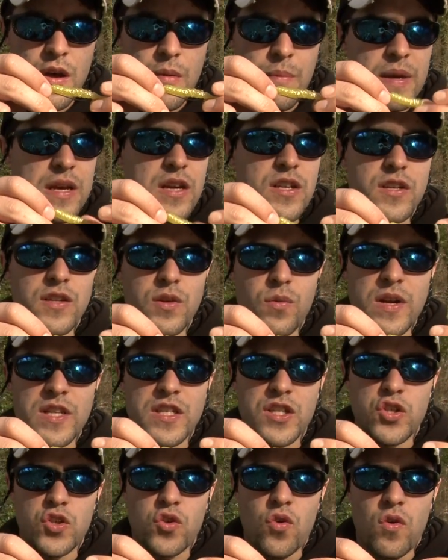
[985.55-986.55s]
Because of the
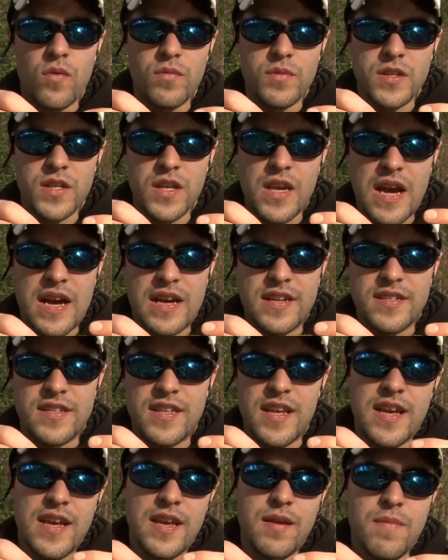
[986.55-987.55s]
winter storms and
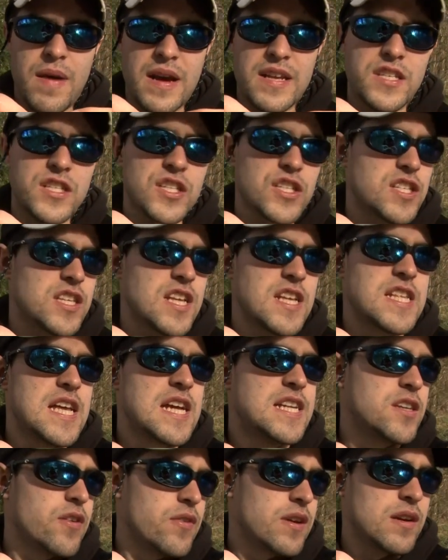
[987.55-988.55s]
the maintenance that
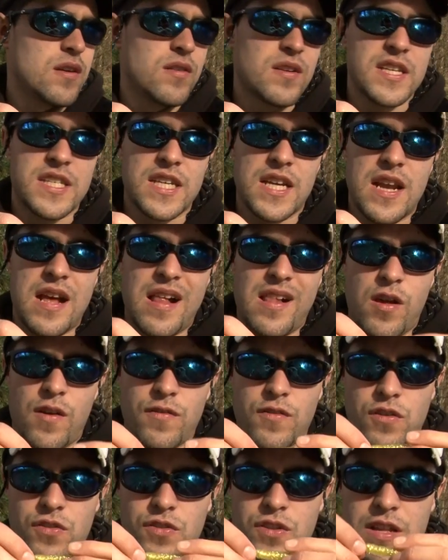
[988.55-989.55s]
they're doing on this canal,
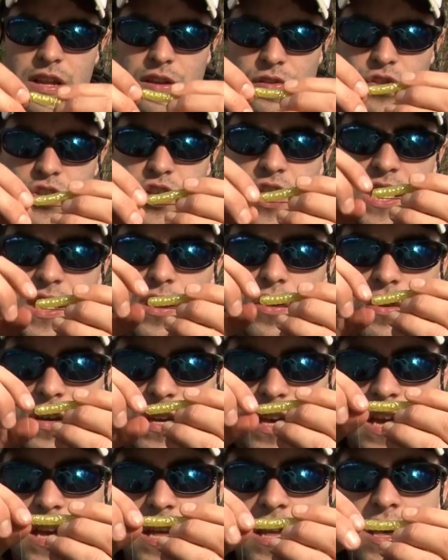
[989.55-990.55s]
I've got a little jig
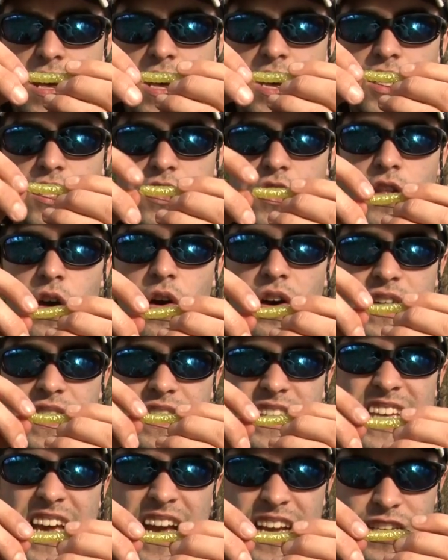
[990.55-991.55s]
hook here so that I
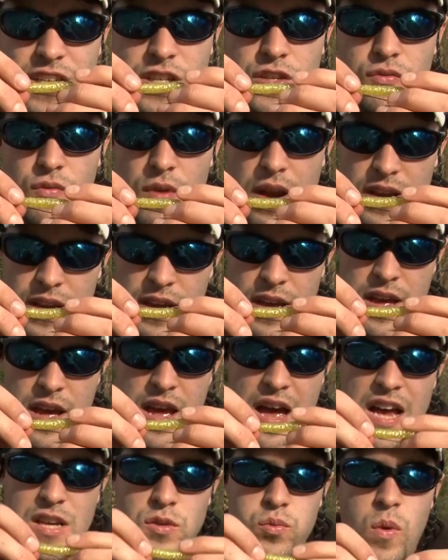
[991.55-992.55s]
can Texas rig
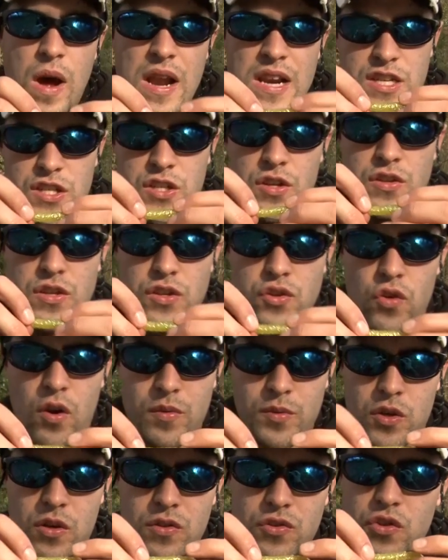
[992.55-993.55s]
as well as do the
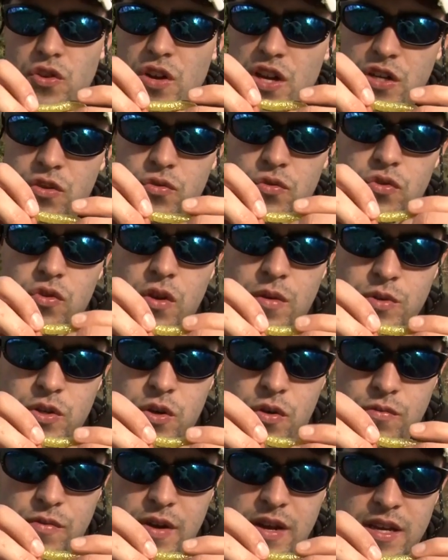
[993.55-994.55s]
drop shot, traditional drop
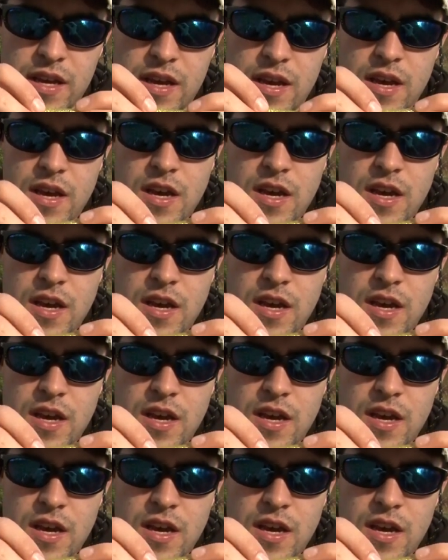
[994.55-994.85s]
shot rig.